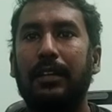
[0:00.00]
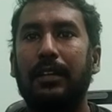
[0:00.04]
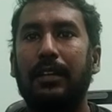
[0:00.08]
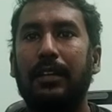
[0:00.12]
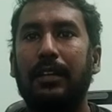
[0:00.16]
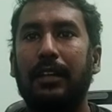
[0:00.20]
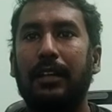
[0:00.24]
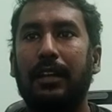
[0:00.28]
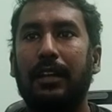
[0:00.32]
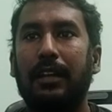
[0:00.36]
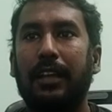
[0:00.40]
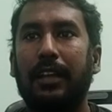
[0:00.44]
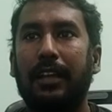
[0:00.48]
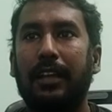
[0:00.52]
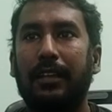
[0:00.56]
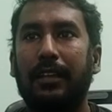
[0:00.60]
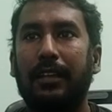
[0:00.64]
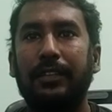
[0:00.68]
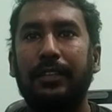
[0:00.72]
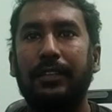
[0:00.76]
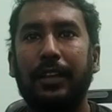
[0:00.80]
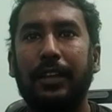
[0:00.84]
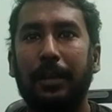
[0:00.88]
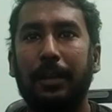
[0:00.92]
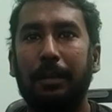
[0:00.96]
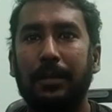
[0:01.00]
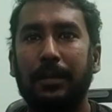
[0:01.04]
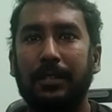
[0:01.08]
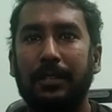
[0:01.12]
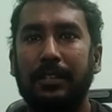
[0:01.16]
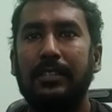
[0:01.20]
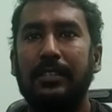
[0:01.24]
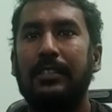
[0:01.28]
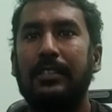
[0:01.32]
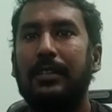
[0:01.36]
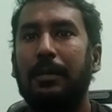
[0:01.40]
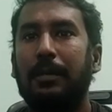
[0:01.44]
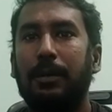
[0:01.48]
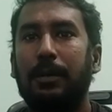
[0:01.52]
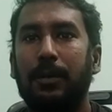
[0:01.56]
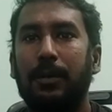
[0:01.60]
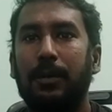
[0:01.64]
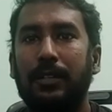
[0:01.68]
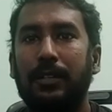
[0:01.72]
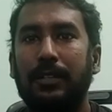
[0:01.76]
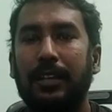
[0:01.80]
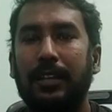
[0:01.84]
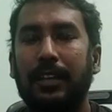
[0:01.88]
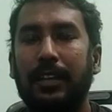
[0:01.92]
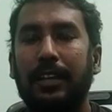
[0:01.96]
But like
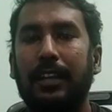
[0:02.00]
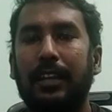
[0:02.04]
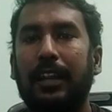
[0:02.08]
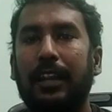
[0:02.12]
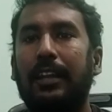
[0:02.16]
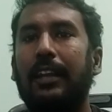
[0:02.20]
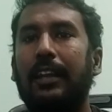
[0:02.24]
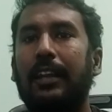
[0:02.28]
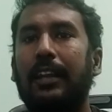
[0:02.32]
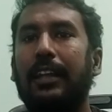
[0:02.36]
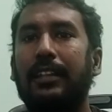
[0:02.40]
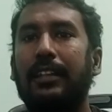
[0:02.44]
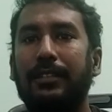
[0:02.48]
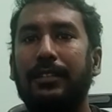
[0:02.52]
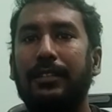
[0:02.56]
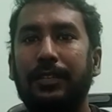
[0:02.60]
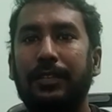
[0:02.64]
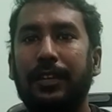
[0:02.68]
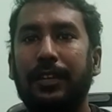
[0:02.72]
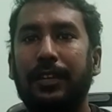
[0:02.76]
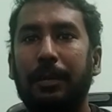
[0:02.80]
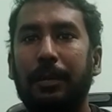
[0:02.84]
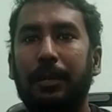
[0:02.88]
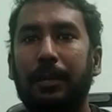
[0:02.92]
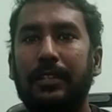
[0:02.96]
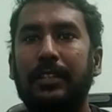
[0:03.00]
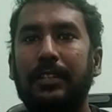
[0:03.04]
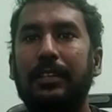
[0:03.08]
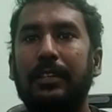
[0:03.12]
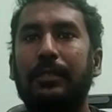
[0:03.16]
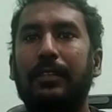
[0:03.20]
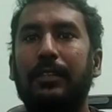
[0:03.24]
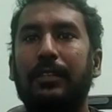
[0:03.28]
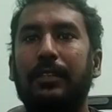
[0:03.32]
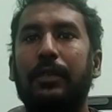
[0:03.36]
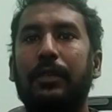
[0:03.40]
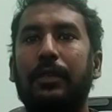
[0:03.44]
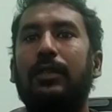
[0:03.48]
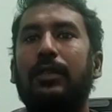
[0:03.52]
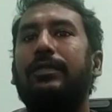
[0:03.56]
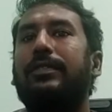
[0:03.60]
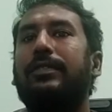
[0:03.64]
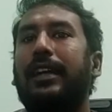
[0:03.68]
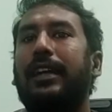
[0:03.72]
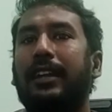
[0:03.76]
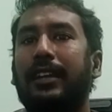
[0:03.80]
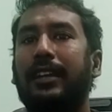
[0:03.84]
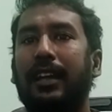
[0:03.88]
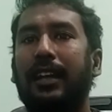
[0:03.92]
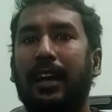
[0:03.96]
50% support is there, and the other 50% we
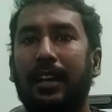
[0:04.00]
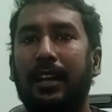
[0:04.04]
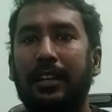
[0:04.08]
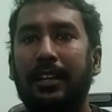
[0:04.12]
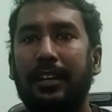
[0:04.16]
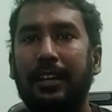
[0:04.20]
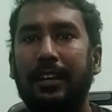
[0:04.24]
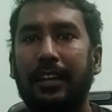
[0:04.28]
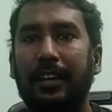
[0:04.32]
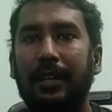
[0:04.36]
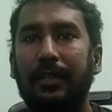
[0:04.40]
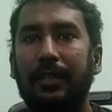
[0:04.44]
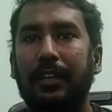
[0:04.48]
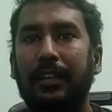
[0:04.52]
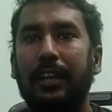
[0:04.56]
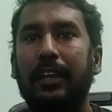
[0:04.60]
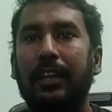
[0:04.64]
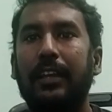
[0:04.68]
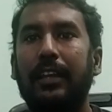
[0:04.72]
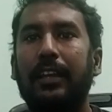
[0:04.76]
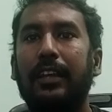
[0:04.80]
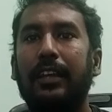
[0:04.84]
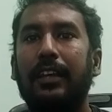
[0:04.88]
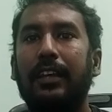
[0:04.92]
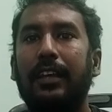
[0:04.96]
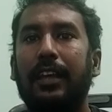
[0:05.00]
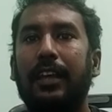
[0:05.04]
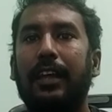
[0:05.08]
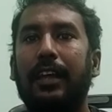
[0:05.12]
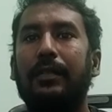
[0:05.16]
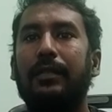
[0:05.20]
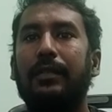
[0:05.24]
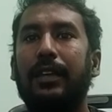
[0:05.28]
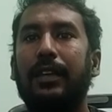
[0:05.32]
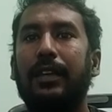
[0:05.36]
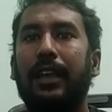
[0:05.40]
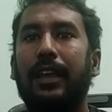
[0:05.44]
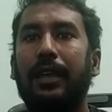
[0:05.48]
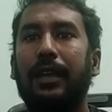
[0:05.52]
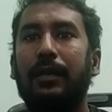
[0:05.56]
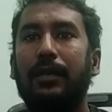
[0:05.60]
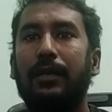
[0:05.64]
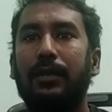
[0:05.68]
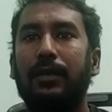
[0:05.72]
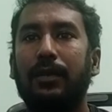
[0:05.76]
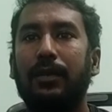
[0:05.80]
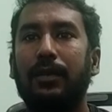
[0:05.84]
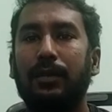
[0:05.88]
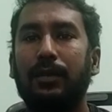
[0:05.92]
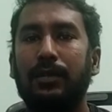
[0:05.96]
have to find an alternate way, and
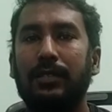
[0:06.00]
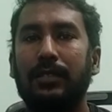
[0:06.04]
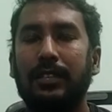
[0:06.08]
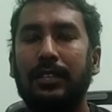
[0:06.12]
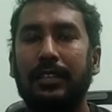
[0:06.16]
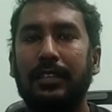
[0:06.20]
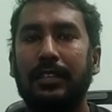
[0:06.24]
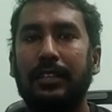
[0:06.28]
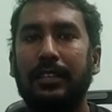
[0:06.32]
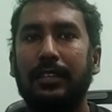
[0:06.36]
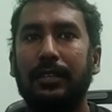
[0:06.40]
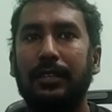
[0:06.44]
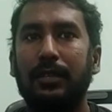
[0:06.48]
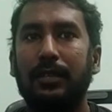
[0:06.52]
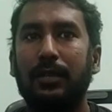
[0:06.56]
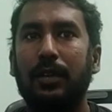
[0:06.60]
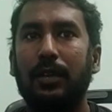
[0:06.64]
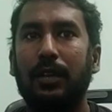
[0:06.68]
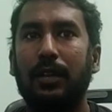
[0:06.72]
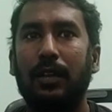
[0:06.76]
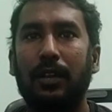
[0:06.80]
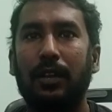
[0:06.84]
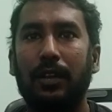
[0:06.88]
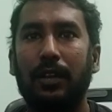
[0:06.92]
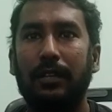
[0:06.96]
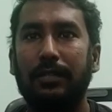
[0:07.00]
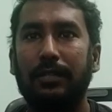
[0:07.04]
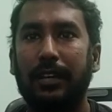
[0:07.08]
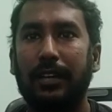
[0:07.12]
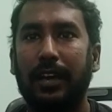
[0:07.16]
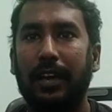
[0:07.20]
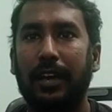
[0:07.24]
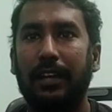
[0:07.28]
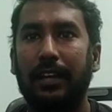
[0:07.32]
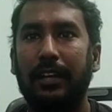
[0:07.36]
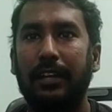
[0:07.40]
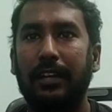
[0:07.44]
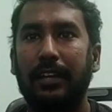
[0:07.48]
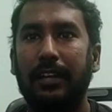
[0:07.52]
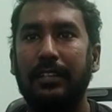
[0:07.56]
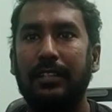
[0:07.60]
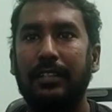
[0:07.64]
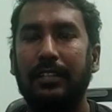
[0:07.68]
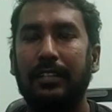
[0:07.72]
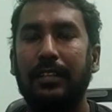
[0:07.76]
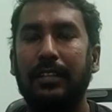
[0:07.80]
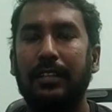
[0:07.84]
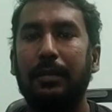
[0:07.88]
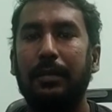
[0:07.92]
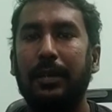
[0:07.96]
we have to sit and do a lot of
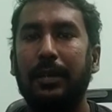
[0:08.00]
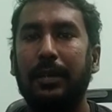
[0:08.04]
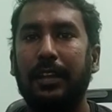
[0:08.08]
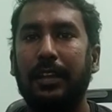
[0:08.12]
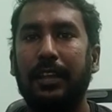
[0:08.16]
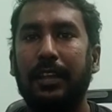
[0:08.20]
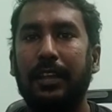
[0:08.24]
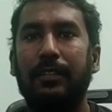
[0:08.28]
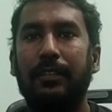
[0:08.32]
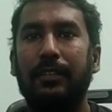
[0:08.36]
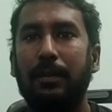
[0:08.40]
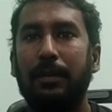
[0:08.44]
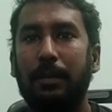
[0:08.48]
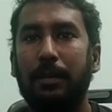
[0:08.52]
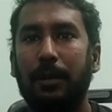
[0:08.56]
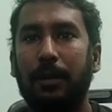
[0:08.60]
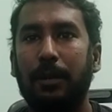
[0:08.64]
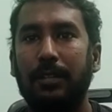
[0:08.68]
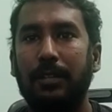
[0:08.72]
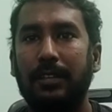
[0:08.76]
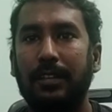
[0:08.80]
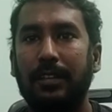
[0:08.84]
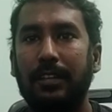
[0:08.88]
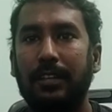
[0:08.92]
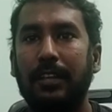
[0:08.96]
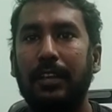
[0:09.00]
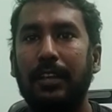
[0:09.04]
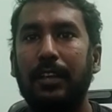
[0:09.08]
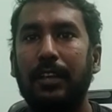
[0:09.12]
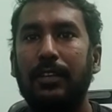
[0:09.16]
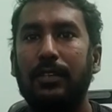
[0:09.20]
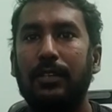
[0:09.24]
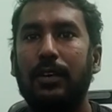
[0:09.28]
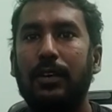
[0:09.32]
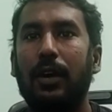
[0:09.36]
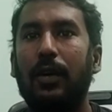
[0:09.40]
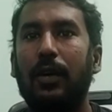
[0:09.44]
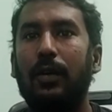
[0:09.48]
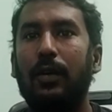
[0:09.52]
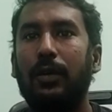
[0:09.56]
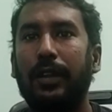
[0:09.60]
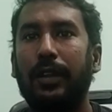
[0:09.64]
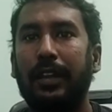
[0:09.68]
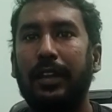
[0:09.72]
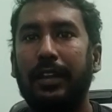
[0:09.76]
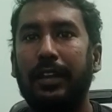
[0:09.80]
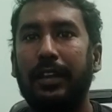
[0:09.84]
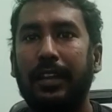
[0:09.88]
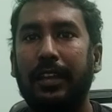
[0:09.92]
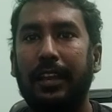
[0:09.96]
R&Ds in the beginning of the project.
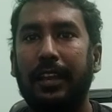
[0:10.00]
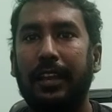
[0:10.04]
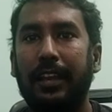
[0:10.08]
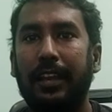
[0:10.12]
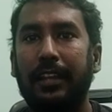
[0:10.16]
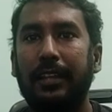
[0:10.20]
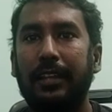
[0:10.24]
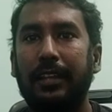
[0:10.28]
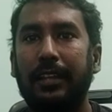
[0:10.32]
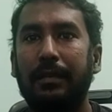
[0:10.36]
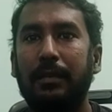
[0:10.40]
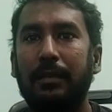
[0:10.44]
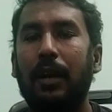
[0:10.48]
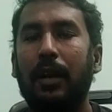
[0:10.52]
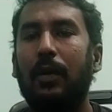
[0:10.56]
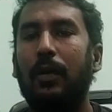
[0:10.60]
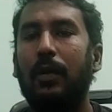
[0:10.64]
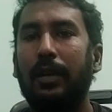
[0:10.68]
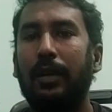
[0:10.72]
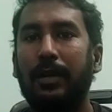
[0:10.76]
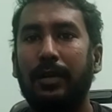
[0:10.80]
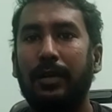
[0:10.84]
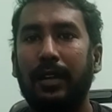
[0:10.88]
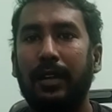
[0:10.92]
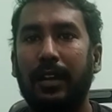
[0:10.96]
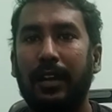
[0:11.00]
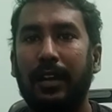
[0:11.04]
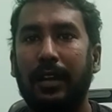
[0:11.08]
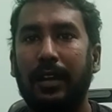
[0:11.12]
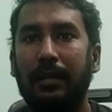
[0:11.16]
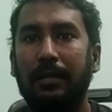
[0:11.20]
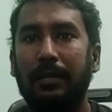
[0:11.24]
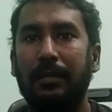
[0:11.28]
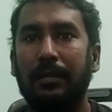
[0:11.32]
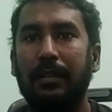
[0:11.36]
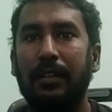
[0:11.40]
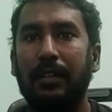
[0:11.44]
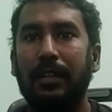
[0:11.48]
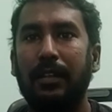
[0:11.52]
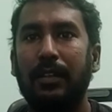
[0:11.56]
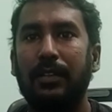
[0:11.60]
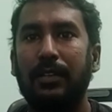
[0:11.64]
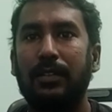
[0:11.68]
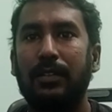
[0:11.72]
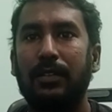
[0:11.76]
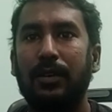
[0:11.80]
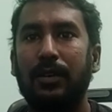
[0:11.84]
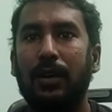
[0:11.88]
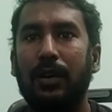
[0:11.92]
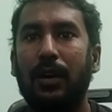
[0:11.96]
So how to integrate them, how it will come.
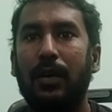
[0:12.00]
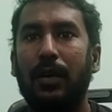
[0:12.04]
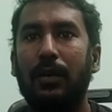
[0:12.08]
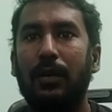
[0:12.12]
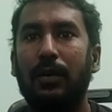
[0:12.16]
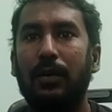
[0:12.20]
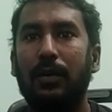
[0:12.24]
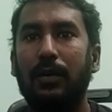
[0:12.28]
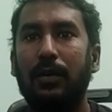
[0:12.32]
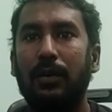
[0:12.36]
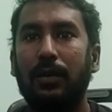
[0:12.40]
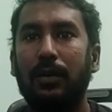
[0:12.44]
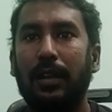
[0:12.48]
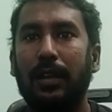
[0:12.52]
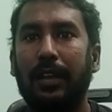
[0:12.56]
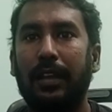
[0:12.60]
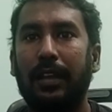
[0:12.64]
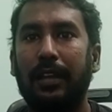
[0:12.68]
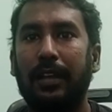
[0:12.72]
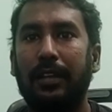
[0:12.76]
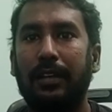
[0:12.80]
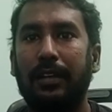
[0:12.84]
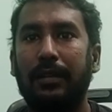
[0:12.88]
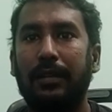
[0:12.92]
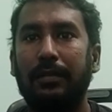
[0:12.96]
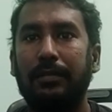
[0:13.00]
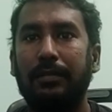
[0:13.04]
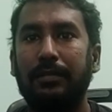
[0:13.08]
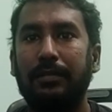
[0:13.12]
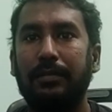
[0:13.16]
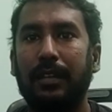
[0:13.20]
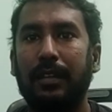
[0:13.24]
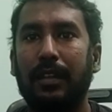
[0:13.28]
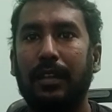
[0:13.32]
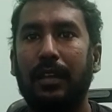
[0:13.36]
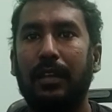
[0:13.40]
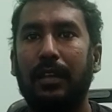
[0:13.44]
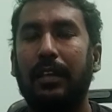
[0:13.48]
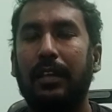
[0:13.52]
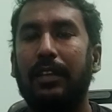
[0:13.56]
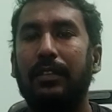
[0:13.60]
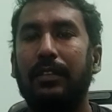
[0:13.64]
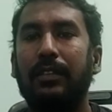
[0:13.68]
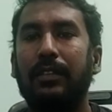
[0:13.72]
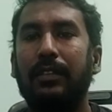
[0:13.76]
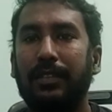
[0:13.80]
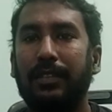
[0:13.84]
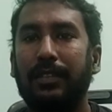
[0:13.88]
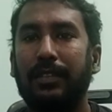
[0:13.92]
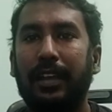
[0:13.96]
So how to like
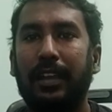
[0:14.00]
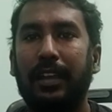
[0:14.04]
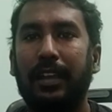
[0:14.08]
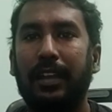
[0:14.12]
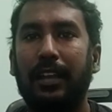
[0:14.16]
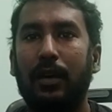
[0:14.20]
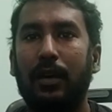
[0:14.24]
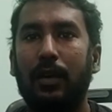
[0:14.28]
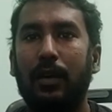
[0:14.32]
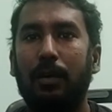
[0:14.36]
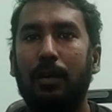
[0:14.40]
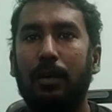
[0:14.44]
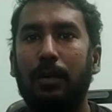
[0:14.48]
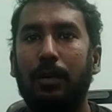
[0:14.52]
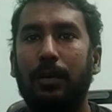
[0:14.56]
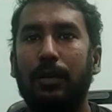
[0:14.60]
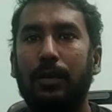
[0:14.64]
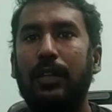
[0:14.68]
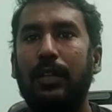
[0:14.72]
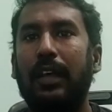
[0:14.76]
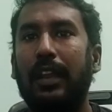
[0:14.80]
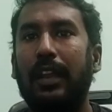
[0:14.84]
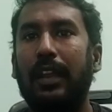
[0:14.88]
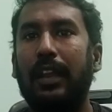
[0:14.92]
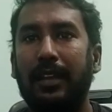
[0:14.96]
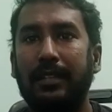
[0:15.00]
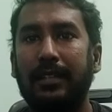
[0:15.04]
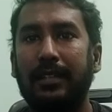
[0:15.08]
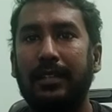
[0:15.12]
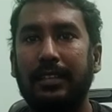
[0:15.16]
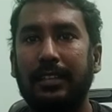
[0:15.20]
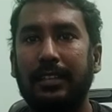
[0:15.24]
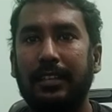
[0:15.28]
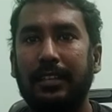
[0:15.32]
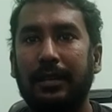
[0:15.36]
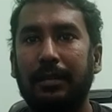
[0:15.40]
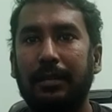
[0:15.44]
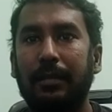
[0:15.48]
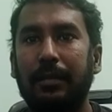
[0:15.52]
give the final output to the LRC